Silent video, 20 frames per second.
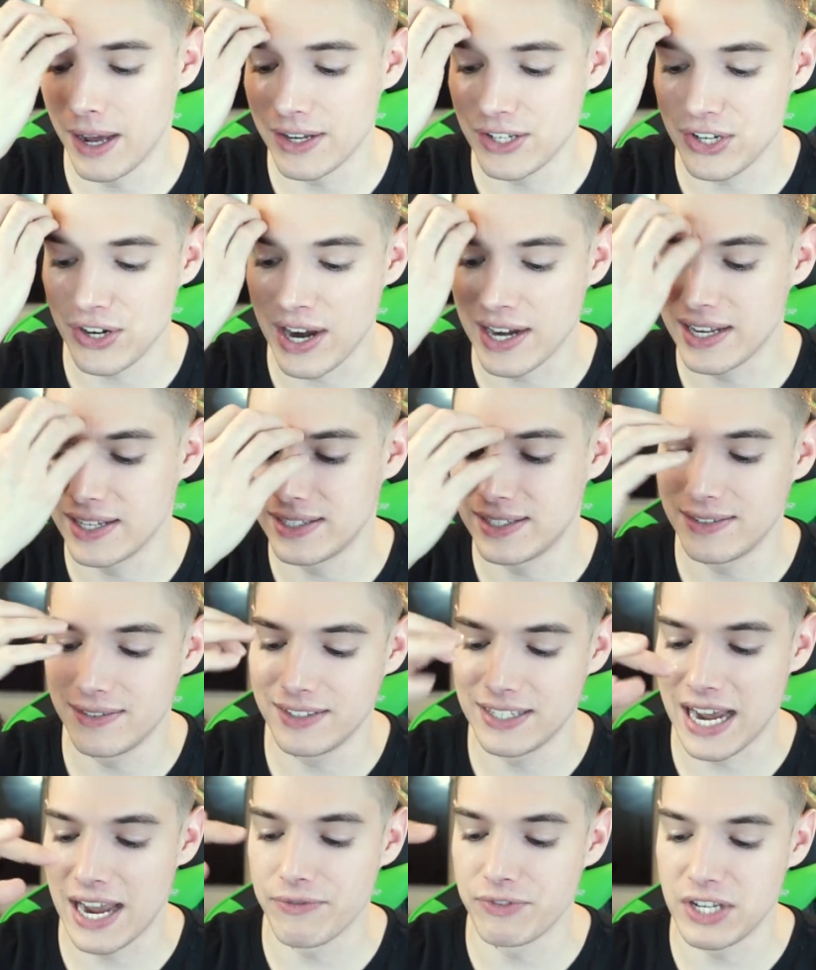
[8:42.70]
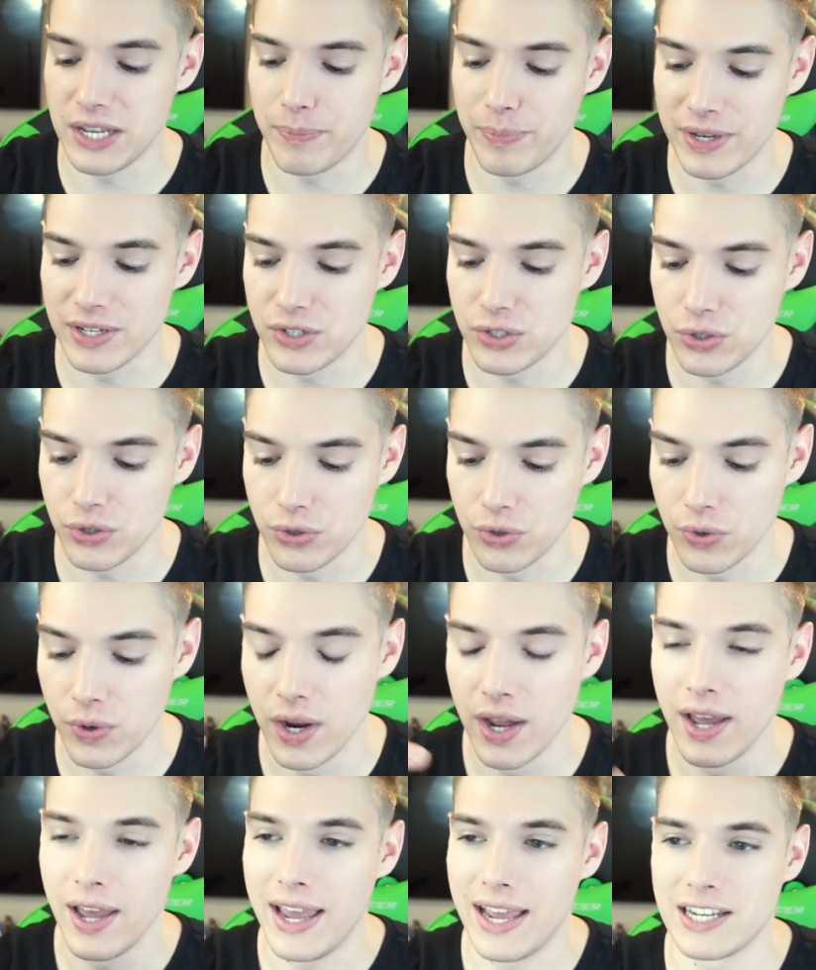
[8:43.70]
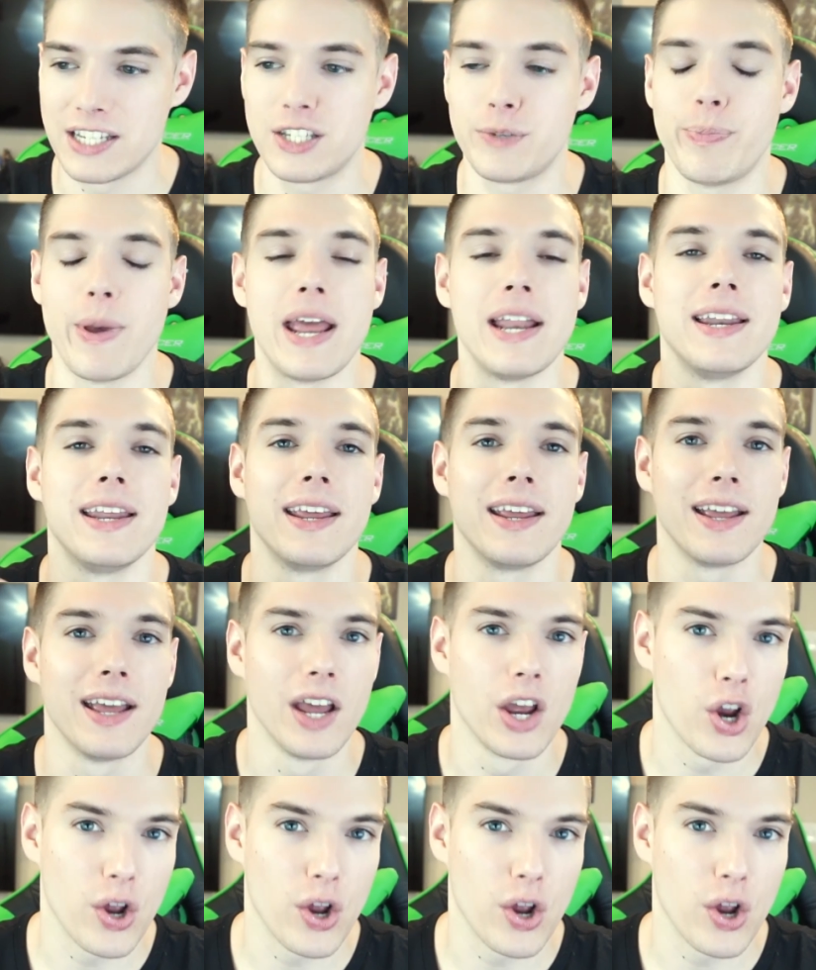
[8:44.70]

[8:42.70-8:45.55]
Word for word: trying to dive deep into expanding